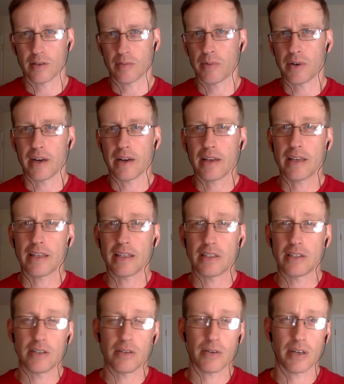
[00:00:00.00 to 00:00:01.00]
but
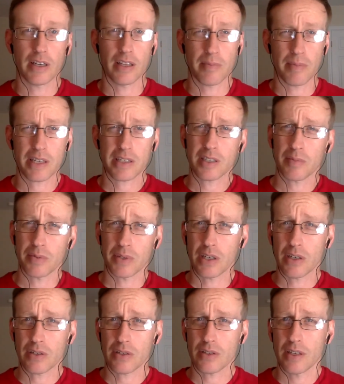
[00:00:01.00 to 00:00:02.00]
during the past couple
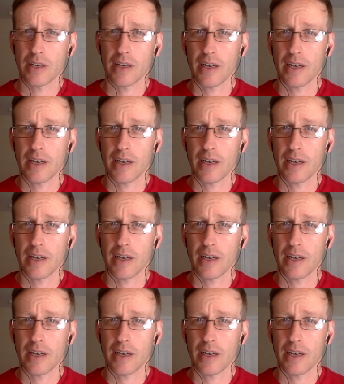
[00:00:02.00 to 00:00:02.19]
years,